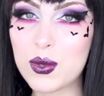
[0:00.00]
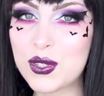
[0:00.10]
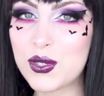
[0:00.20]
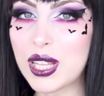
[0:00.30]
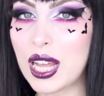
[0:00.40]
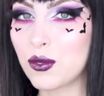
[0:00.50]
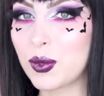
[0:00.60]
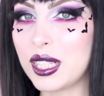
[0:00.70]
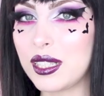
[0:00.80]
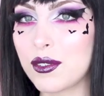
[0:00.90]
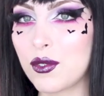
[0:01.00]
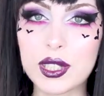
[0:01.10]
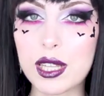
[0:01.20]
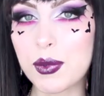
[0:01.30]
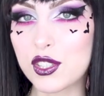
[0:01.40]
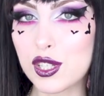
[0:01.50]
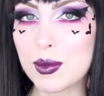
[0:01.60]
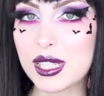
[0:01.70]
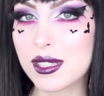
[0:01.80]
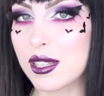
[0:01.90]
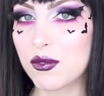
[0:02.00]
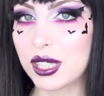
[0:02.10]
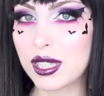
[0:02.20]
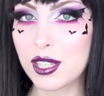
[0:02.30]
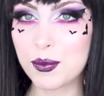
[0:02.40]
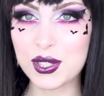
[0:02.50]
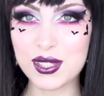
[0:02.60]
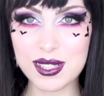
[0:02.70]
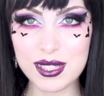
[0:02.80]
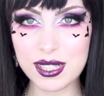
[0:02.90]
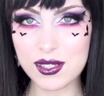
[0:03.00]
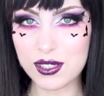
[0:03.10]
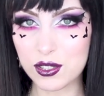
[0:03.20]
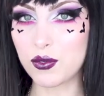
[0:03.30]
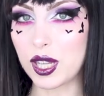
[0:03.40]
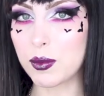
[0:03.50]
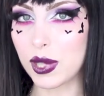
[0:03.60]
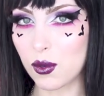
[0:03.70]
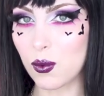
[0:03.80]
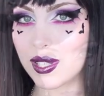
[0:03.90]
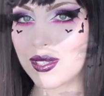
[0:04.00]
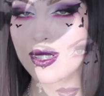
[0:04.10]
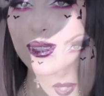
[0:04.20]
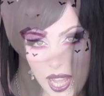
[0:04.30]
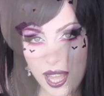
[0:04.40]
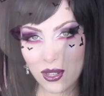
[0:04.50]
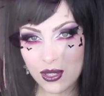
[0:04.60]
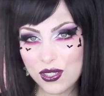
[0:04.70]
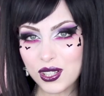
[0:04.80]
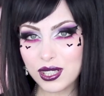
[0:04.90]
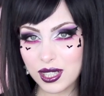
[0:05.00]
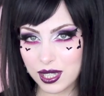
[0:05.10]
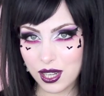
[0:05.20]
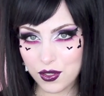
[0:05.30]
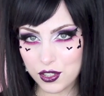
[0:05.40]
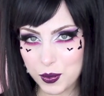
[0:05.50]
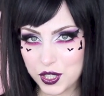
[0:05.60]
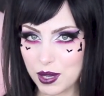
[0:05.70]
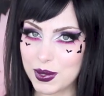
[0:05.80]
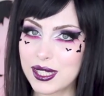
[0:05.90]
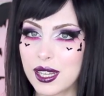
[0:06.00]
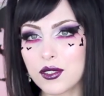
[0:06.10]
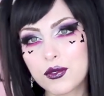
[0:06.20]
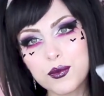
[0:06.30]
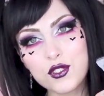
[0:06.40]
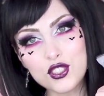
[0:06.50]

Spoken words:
always use Halloween to get pajamas and stuff like that because it's easier to find black ones. I also got another pajama set from